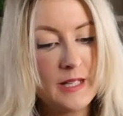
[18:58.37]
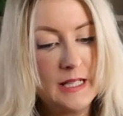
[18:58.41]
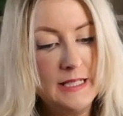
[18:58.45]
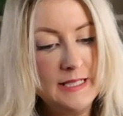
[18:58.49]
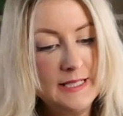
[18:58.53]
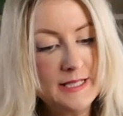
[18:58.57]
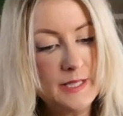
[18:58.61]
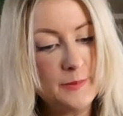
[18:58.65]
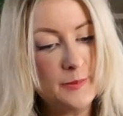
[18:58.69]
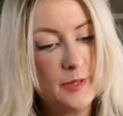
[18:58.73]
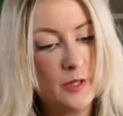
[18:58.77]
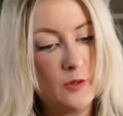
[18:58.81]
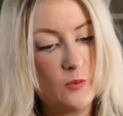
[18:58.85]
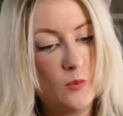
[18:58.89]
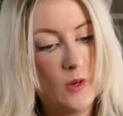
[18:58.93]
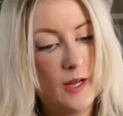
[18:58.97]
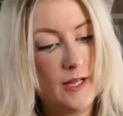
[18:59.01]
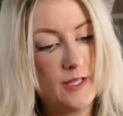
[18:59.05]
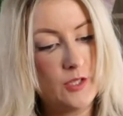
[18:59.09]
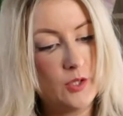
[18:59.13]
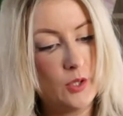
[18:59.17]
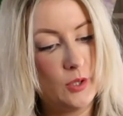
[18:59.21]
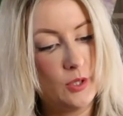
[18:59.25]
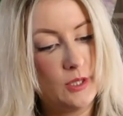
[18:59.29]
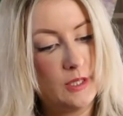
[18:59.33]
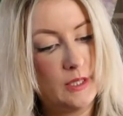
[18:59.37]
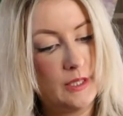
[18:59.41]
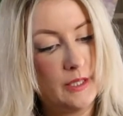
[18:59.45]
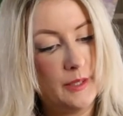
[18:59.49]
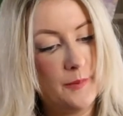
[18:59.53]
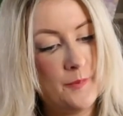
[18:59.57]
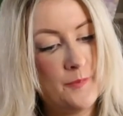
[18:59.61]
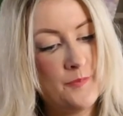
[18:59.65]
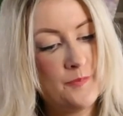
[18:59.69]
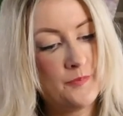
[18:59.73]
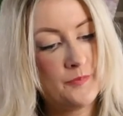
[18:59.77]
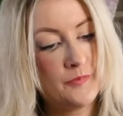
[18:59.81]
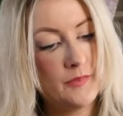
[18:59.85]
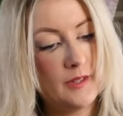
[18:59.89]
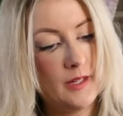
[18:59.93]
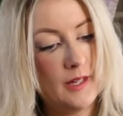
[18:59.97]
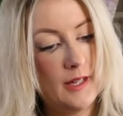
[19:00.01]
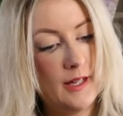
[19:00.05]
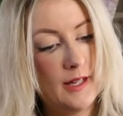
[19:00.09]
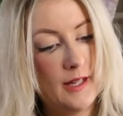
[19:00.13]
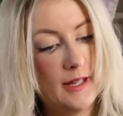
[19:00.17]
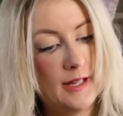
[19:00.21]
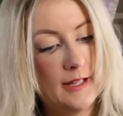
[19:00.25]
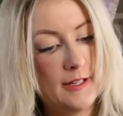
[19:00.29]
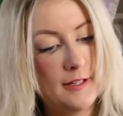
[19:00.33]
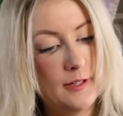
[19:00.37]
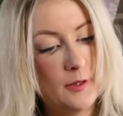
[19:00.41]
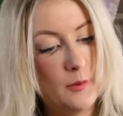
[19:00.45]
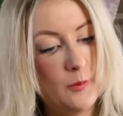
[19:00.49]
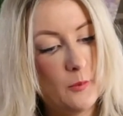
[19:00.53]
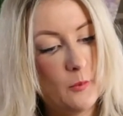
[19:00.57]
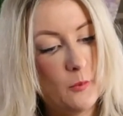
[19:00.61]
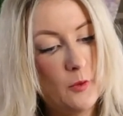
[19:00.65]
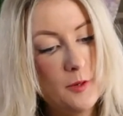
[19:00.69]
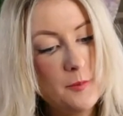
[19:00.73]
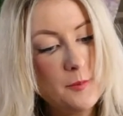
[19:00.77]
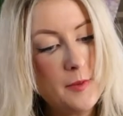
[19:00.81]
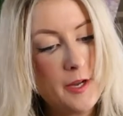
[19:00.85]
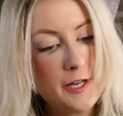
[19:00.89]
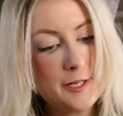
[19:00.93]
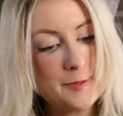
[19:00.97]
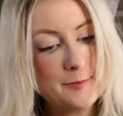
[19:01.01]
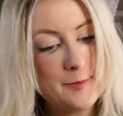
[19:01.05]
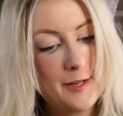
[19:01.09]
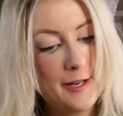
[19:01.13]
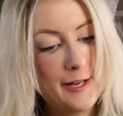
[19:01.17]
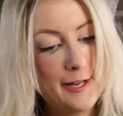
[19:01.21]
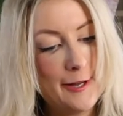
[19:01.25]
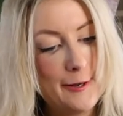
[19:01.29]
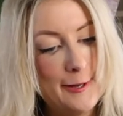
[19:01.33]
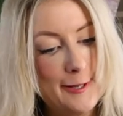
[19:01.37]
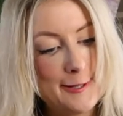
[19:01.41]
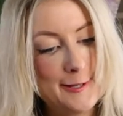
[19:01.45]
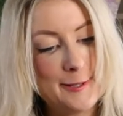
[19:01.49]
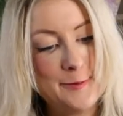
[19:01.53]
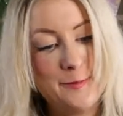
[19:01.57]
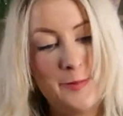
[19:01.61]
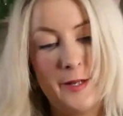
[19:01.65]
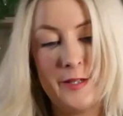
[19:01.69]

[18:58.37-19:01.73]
a little bit of white chocolate, and 1 marshmallow and some